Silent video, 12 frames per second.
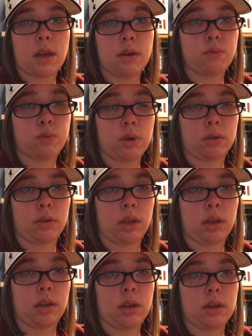And
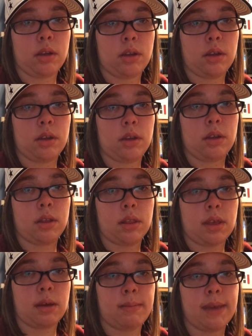really,
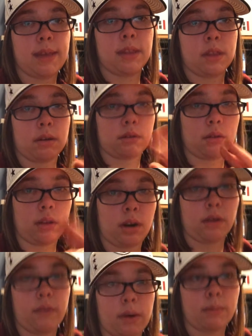them and the early
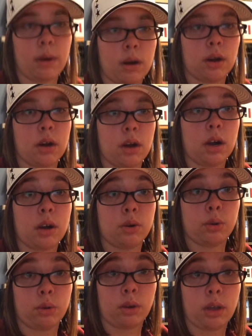November are
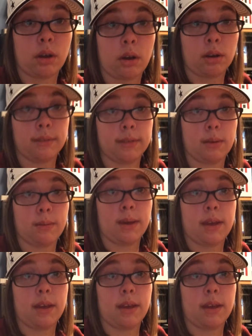totally awesome,